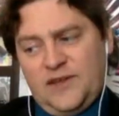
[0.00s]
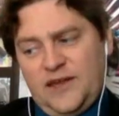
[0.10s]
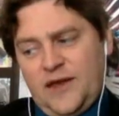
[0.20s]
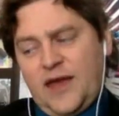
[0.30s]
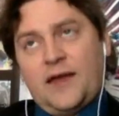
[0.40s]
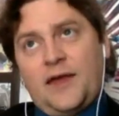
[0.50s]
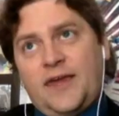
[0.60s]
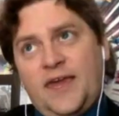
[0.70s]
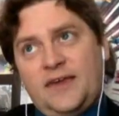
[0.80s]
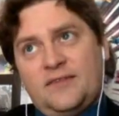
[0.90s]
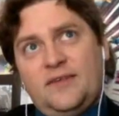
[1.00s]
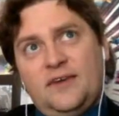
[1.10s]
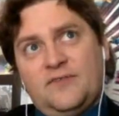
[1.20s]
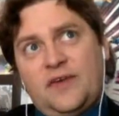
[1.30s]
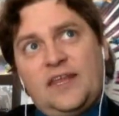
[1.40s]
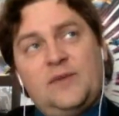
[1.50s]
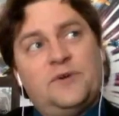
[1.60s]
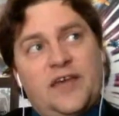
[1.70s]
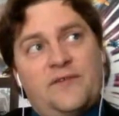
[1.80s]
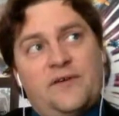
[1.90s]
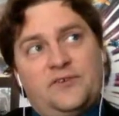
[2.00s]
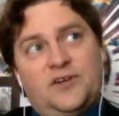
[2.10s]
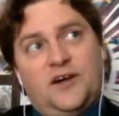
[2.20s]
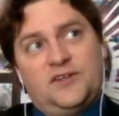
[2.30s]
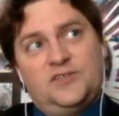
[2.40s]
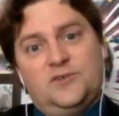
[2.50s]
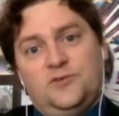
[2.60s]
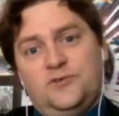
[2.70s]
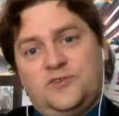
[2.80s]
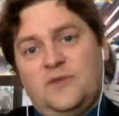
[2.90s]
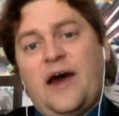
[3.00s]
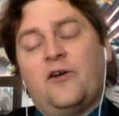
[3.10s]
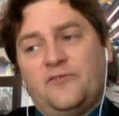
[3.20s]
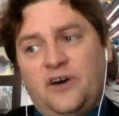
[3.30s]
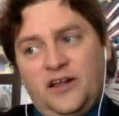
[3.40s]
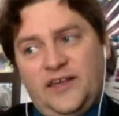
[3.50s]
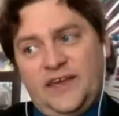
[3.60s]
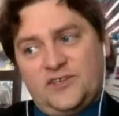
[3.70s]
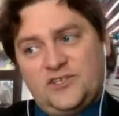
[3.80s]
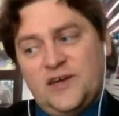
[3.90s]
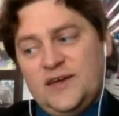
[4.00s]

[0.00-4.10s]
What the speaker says: I can't think of anybody I've ever talked to who's come out of Hall H